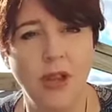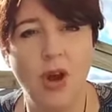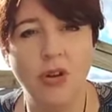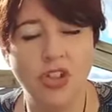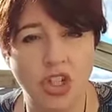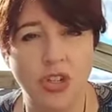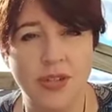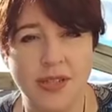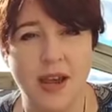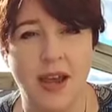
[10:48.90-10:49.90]
on
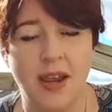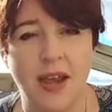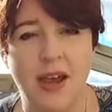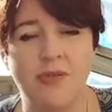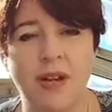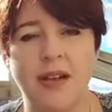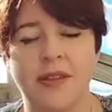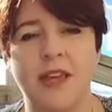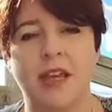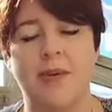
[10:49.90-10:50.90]
Tuesday, and really
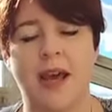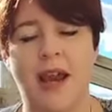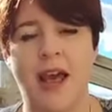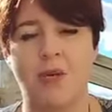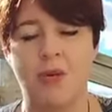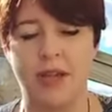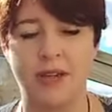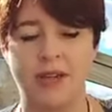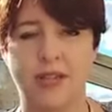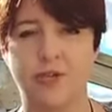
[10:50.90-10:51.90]
think about how we can
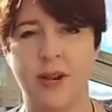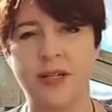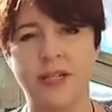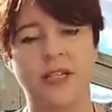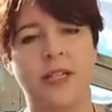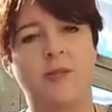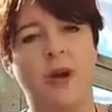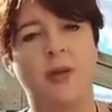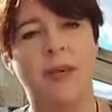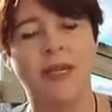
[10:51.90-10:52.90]
surrender to the
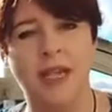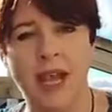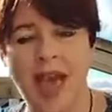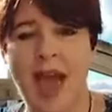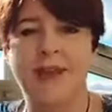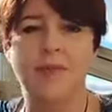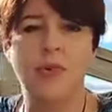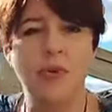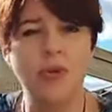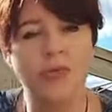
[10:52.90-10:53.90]
moment and
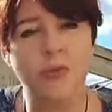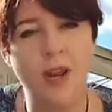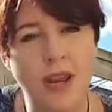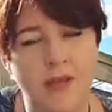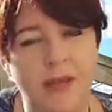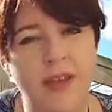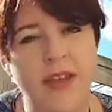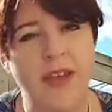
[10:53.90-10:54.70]
move with